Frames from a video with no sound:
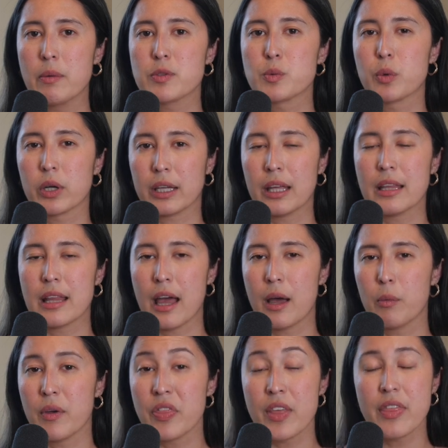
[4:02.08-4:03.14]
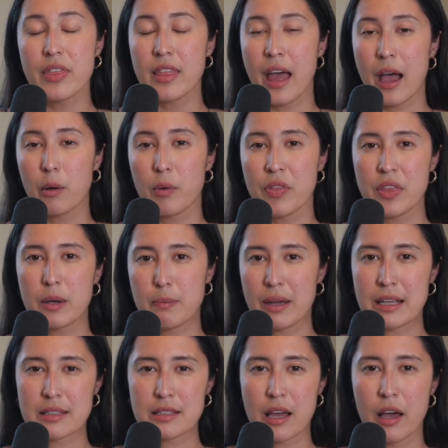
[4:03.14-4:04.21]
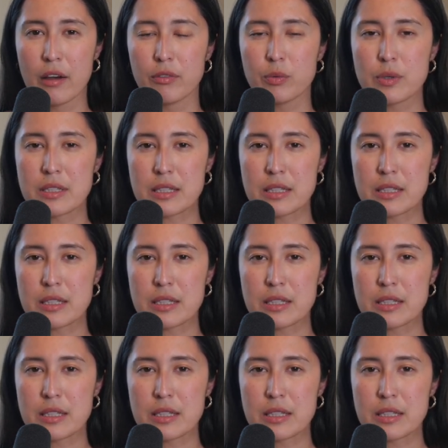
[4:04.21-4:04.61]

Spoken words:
I was working that within myself